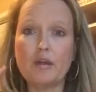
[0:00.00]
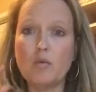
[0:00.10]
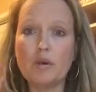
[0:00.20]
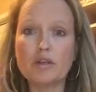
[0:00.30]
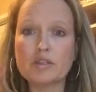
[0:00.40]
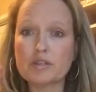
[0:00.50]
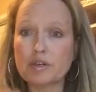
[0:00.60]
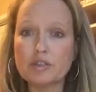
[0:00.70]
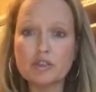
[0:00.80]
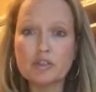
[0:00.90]
don't want to
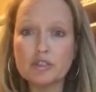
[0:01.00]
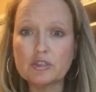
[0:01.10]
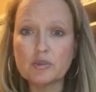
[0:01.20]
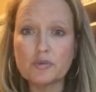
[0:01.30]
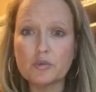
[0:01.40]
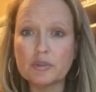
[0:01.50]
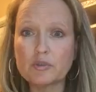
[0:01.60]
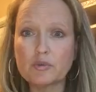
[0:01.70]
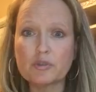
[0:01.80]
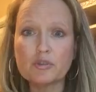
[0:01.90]
start their essential rewards
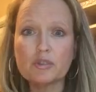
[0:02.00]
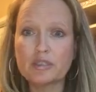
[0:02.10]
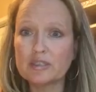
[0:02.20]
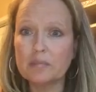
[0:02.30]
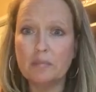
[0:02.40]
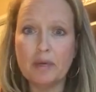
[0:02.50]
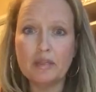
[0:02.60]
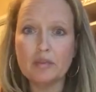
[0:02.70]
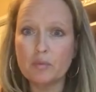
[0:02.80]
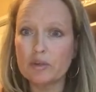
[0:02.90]
order this
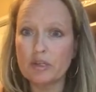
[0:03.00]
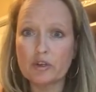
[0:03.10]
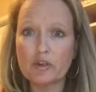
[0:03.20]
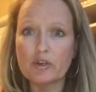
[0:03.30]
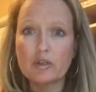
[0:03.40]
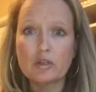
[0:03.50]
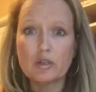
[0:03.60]
month with their